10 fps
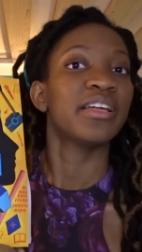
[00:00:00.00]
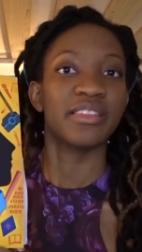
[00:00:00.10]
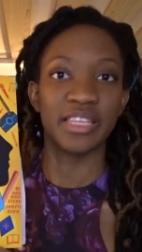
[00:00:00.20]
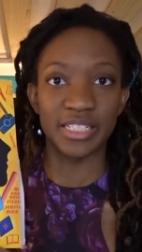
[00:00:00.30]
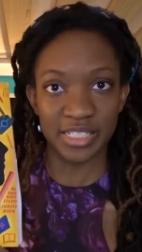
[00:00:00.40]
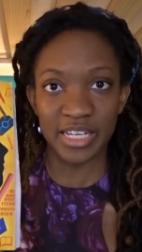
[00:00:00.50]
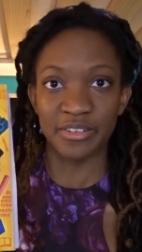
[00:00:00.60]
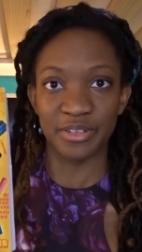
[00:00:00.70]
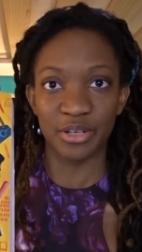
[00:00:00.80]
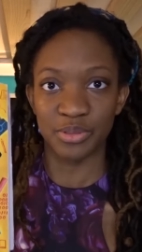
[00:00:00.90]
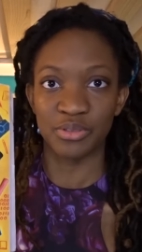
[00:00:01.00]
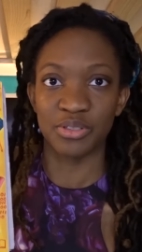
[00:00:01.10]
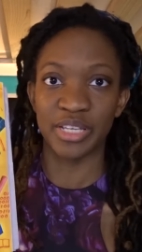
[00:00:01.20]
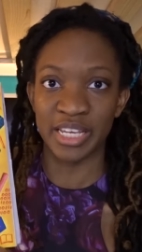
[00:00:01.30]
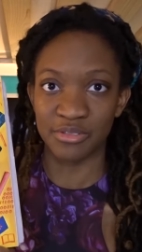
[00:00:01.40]
This kind of helps you
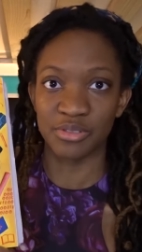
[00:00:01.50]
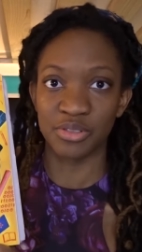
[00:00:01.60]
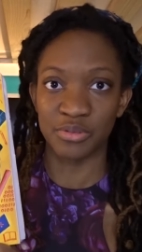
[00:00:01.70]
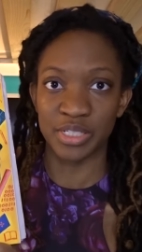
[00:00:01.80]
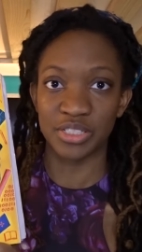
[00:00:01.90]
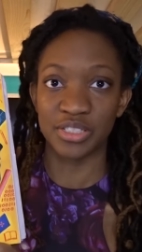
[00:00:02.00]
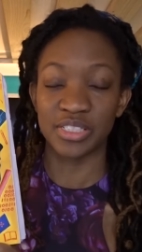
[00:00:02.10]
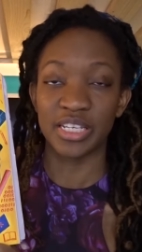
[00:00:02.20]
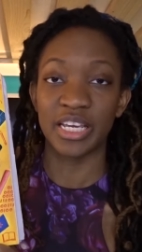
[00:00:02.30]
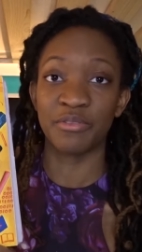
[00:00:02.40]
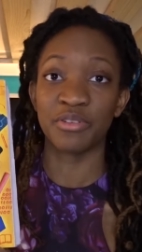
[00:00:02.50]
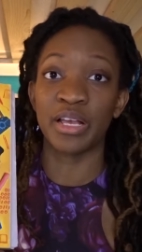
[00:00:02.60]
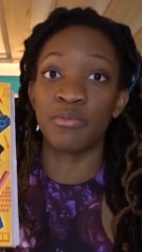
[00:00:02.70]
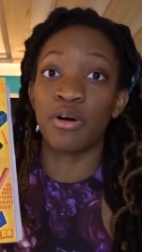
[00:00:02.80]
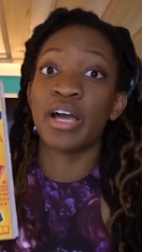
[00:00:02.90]
answer those questions. If you're
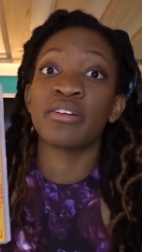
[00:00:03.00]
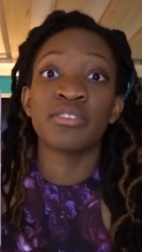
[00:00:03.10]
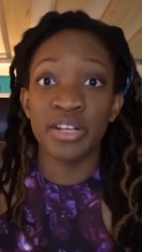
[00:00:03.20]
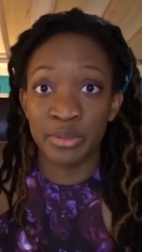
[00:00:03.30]
like, well, I don't know how to